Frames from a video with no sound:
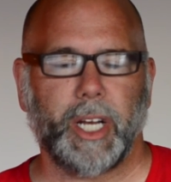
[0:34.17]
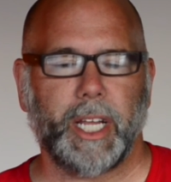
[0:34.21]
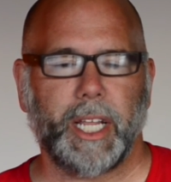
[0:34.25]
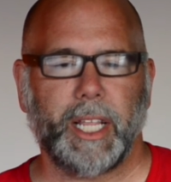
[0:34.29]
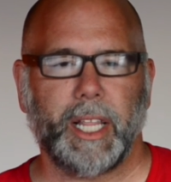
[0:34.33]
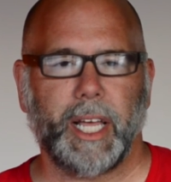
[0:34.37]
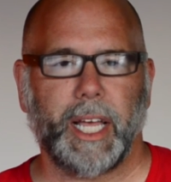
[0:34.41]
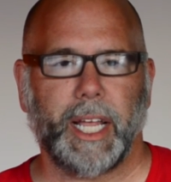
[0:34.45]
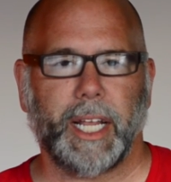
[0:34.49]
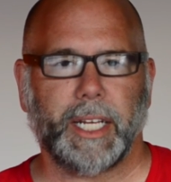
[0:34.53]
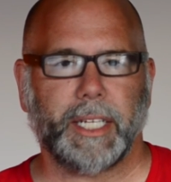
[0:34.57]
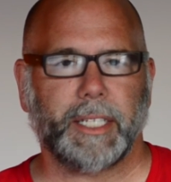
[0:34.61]
He
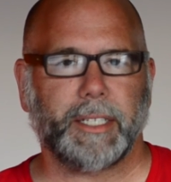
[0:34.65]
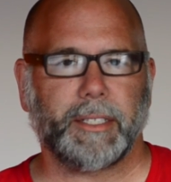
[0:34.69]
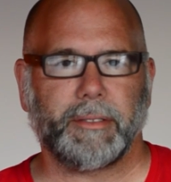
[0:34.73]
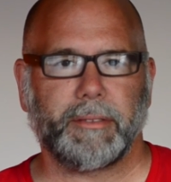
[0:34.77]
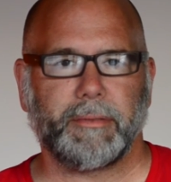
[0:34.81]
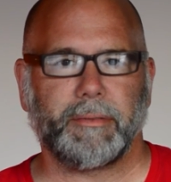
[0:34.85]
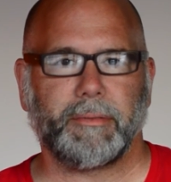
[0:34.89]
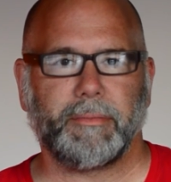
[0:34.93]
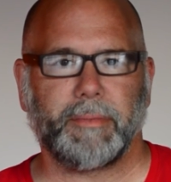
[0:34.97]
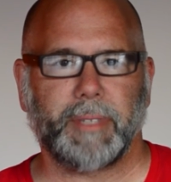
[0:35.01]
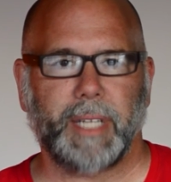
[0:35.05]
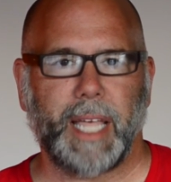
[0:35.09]

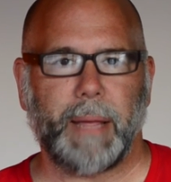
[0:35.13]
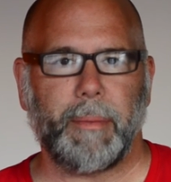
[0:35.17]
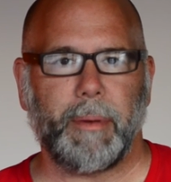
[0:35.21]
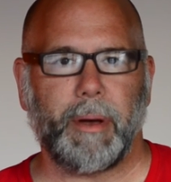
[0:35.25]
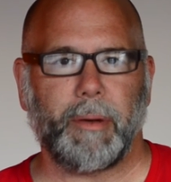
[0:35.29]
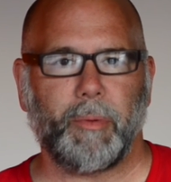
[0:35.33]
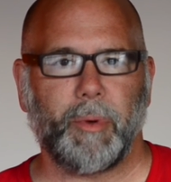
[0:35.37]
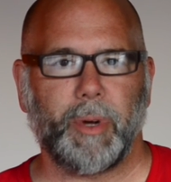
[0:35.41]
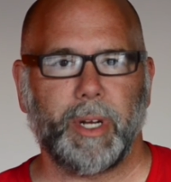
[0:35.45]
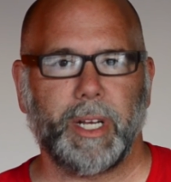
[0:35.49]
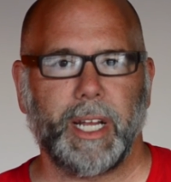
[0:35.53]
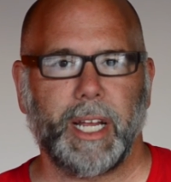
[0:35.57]
came
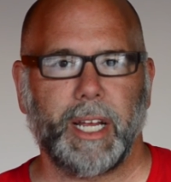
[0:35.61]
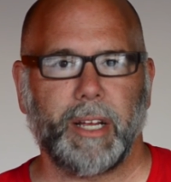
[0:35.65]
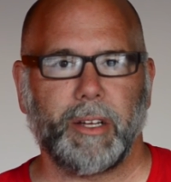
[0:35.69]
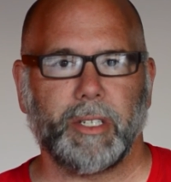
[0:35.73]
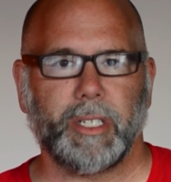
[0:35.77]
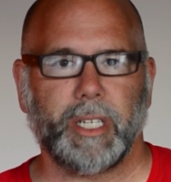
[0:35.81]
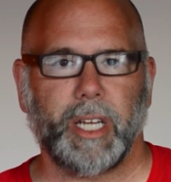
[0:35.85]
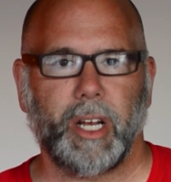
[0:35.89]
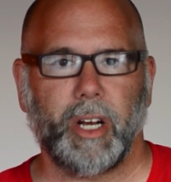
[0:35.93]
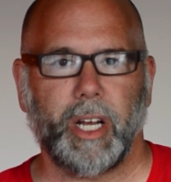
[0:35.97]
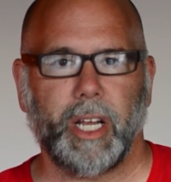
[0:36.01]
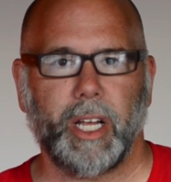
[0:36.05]
up one day,
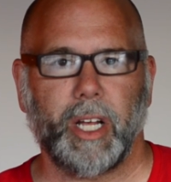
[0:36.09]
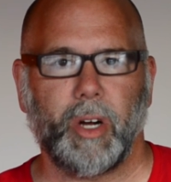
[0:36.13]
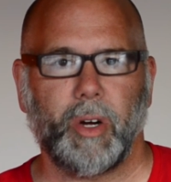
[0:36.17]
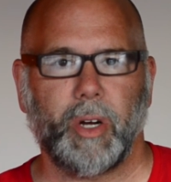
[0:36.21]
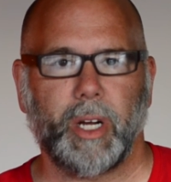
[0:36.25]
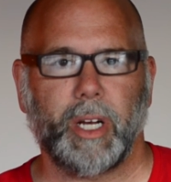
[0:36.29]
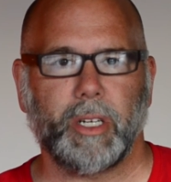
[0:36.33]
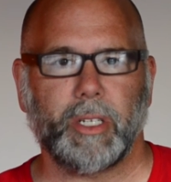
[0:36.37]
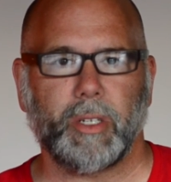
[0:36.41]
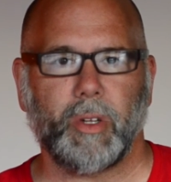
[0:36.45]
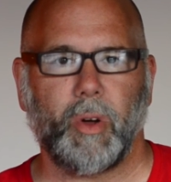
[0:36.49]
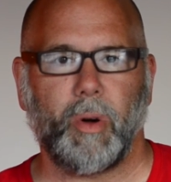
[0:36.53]
goes, here you go,
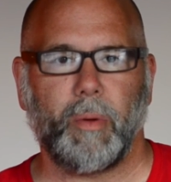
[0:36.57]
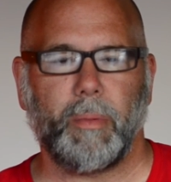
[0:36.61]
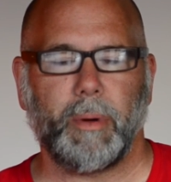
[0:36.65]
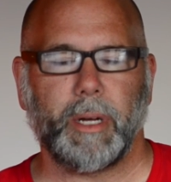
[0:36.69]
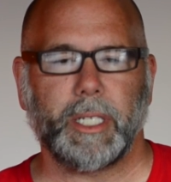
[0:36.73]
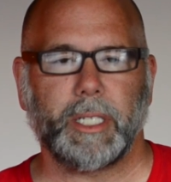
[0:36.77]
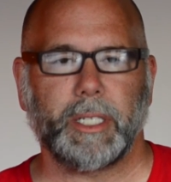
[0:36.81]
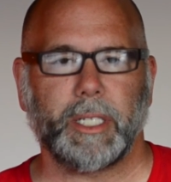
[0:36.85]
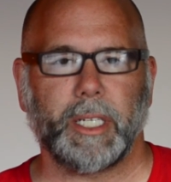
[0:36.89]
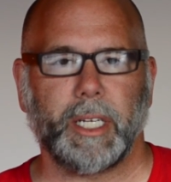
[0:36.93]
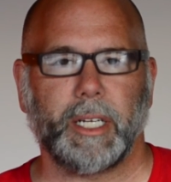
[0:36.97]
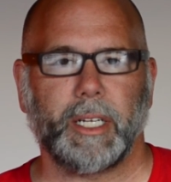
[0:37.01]
here's a whole
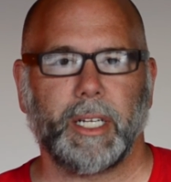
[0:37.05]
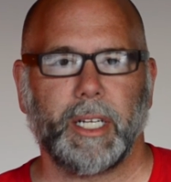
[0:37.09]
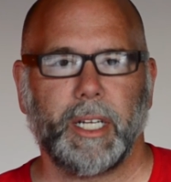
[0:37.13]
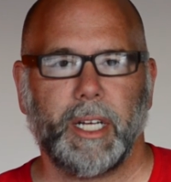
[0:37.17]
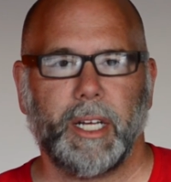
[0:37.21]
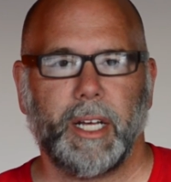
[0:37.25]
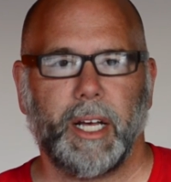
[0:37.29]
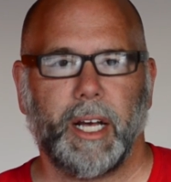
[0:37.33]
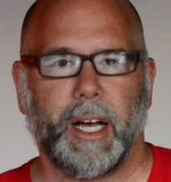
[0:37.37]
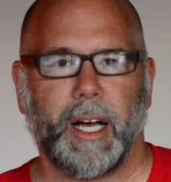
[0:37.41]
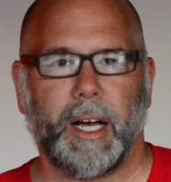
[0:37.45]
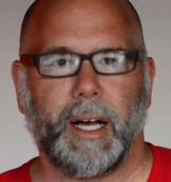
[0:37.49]
bunch
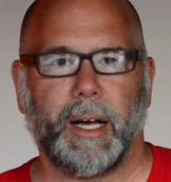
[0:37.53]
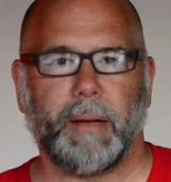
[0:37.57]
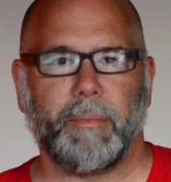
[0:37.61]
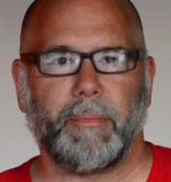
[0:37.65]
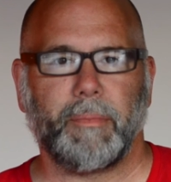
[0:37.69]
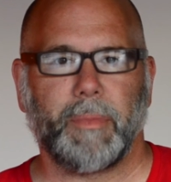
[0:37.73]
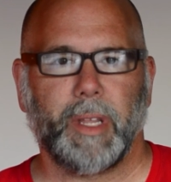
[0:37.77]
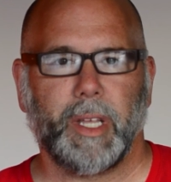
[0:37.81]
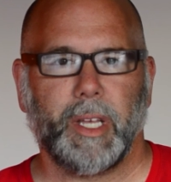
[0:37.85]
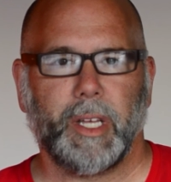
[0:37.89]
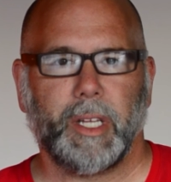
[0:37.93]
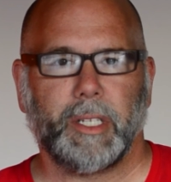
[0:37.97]

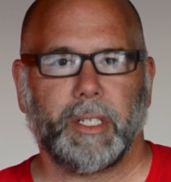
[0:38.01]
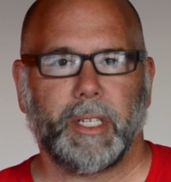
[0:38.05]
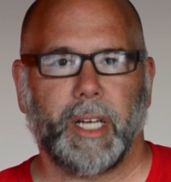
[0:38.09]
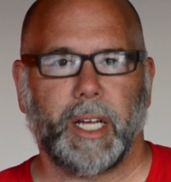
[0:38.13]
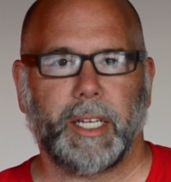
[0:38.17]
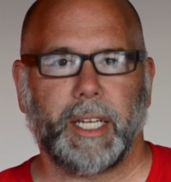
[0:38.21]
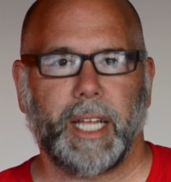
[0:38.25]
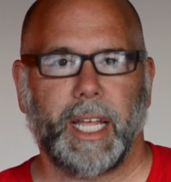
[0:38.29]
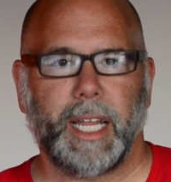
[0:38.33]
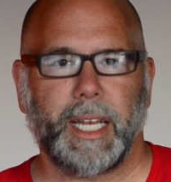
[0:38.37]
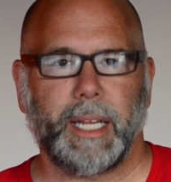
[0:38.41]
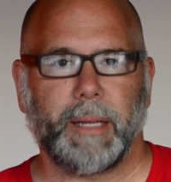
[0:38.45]
of
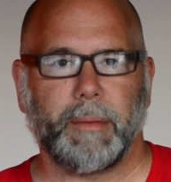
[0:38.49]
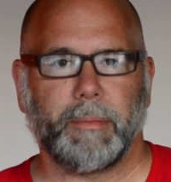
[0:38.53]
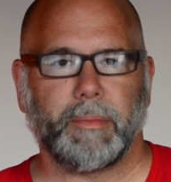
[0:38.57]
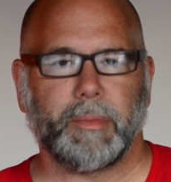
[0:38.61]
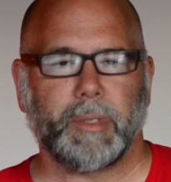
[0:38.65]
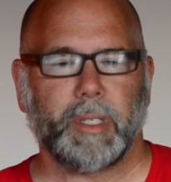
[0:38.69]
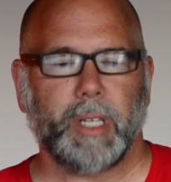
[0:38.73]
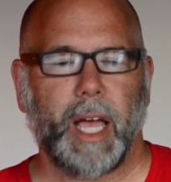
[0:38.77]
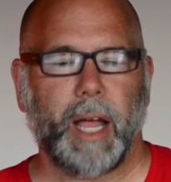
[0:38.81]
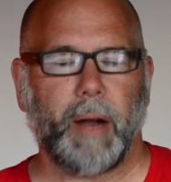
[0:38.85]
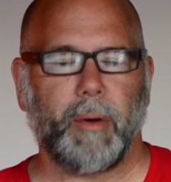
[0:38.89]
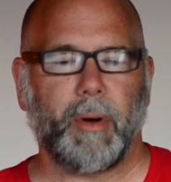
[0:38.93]

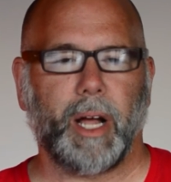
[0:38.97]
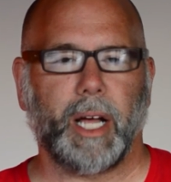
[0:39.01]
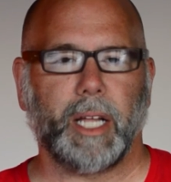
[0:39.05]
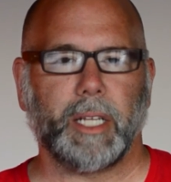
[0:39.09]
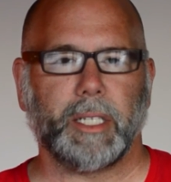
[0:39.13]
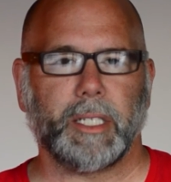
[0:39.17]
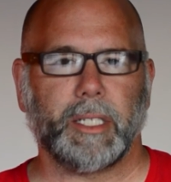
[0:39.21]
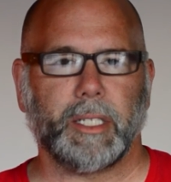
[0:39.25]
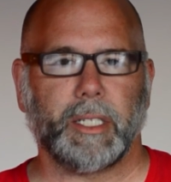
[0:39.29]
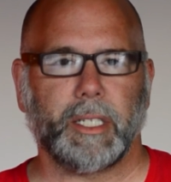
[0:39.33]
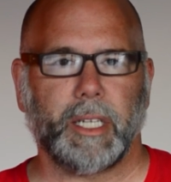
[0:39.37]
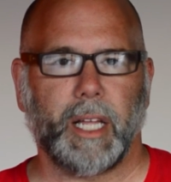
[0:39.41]
titanium tie
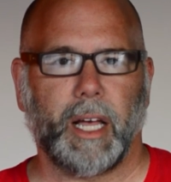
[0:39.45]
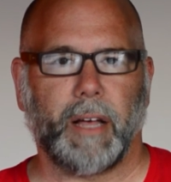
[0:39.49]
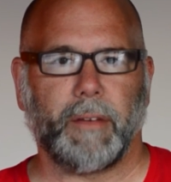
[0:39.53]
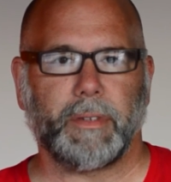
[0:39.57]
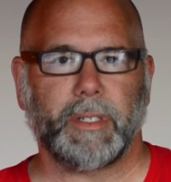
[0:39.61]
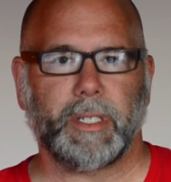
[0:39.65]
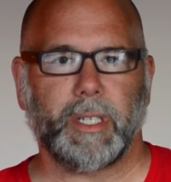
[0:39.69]
rods and stuff.